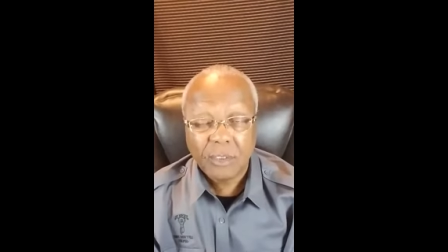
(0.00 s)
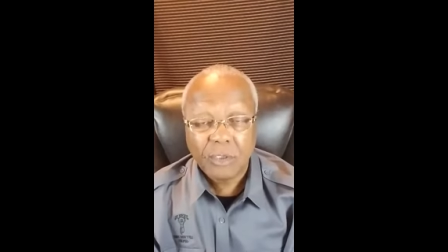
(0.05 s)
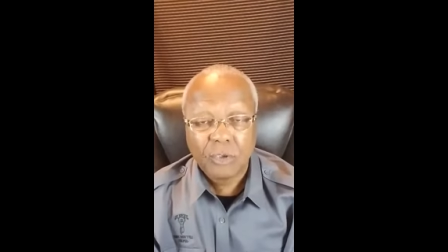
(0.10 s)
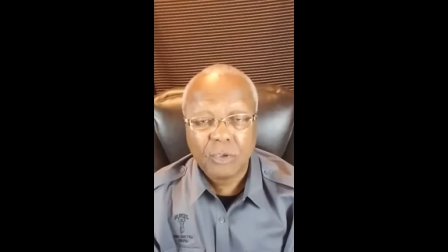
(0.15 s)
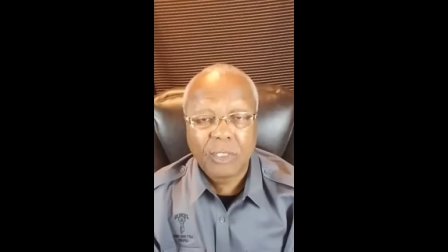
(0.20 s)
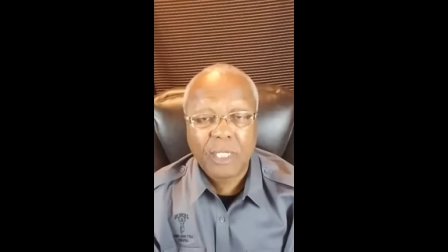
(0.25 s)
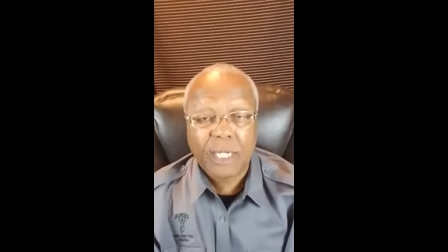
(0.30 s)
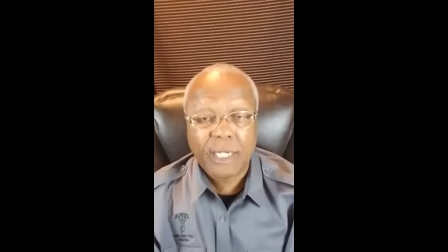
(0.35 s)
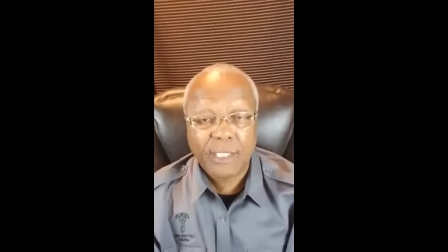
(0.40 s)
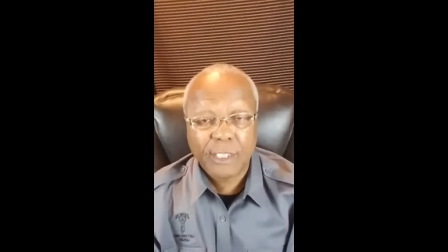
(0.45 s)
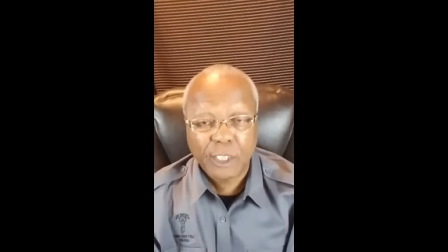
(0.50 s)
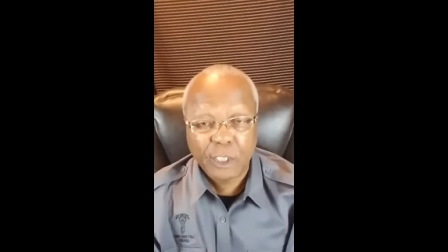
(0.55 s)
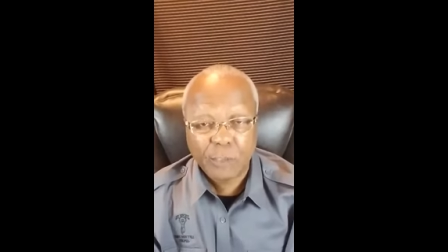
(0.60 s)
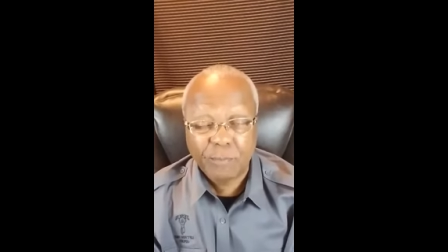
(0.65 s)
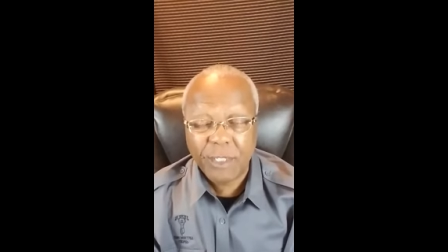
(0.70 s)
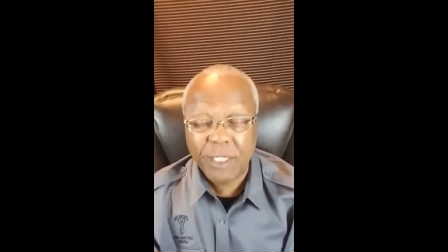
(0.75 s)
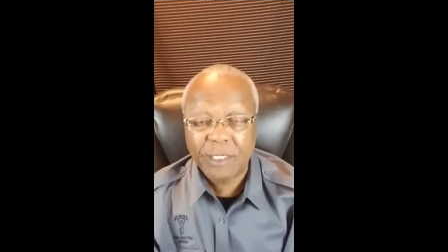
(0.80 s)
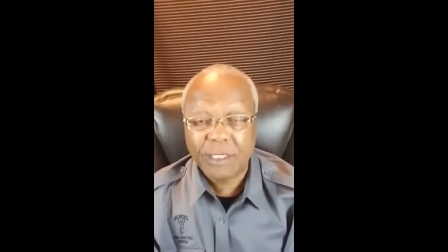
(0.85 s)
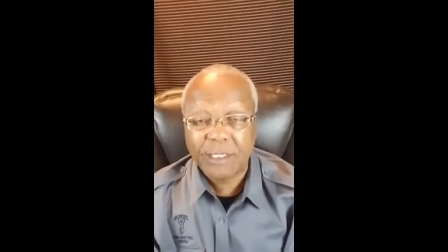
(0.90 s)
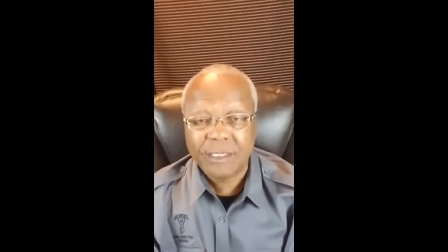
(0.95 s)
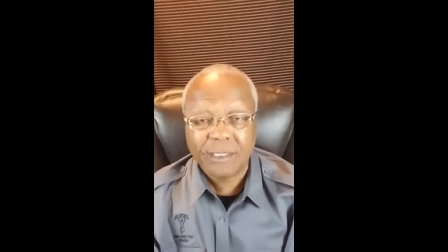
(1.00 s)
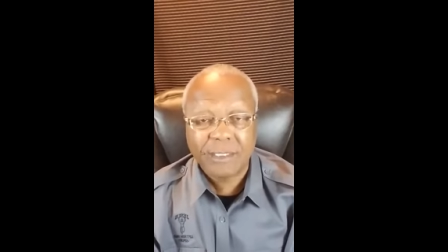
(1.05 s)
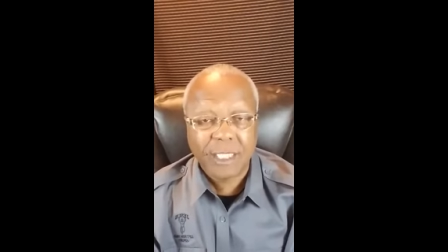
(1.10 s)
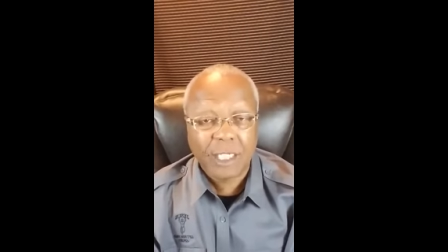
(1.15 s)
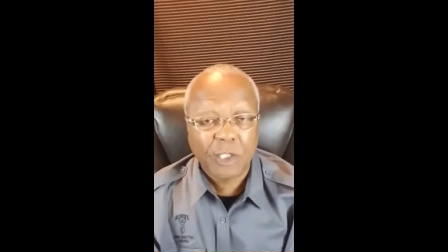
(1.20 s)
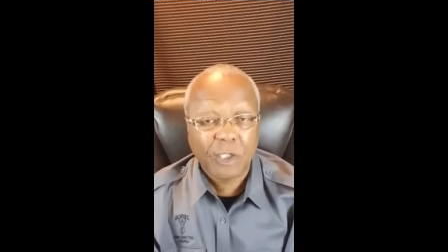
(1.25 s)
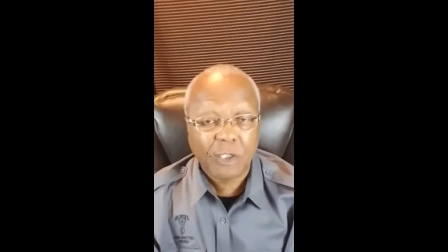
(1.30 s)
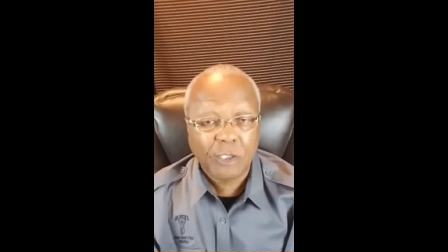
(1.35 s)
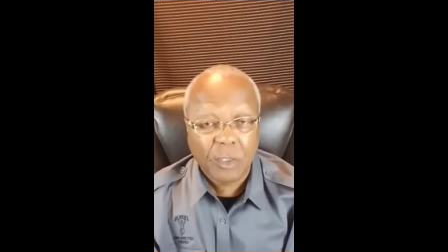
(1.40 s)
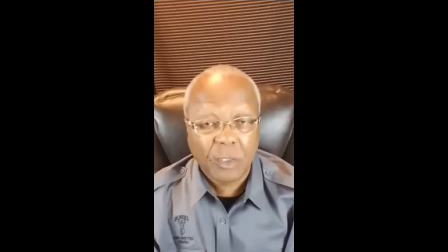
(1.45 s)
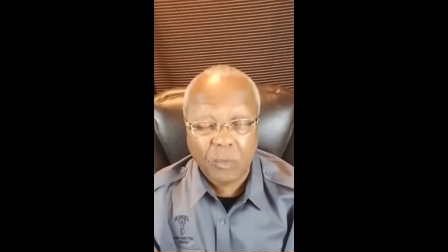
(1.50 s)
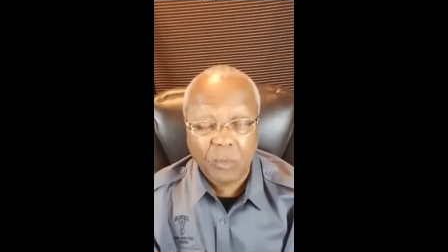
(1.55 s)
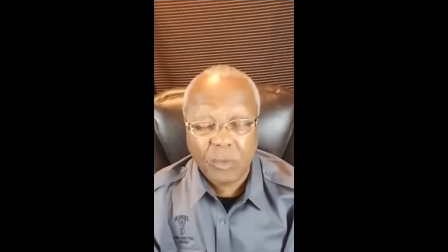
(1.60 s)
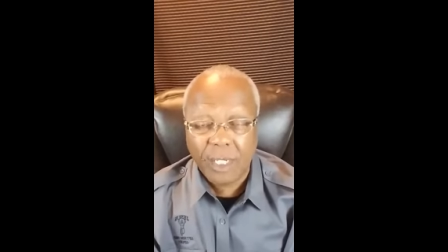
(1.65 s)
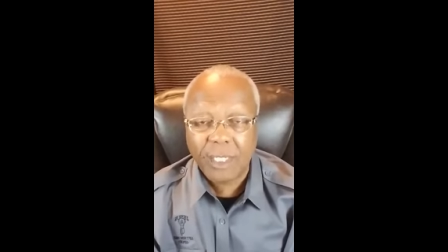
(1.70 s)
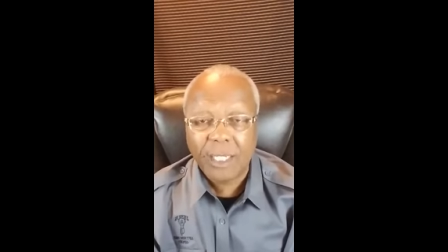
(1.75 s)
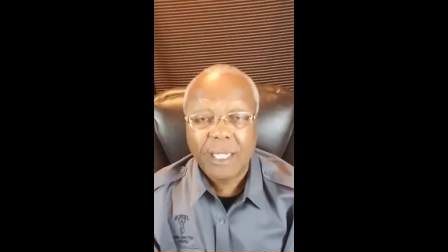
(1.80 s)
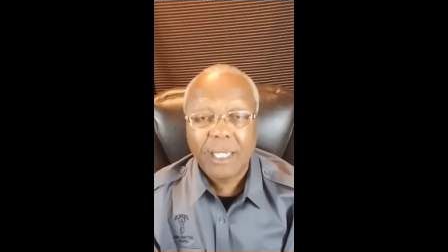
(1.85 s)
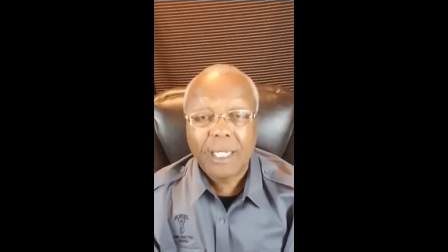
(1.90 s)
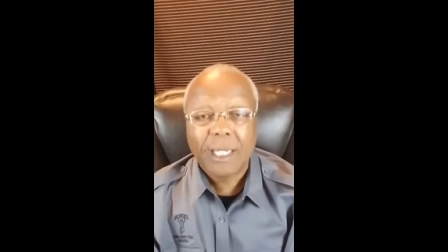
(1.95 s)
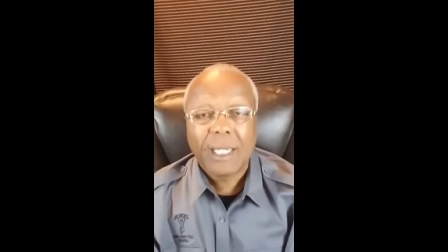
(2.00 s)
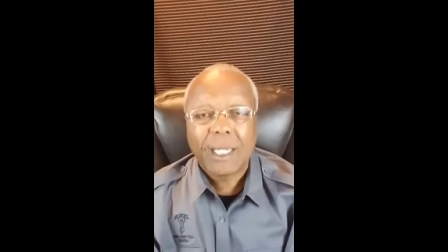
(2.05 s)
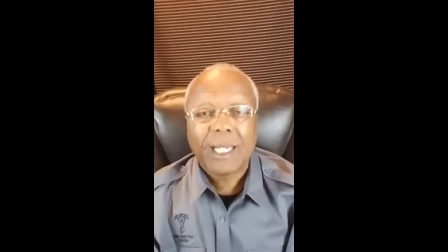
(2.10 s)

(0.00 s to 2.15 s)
You got to speak and say, you know what?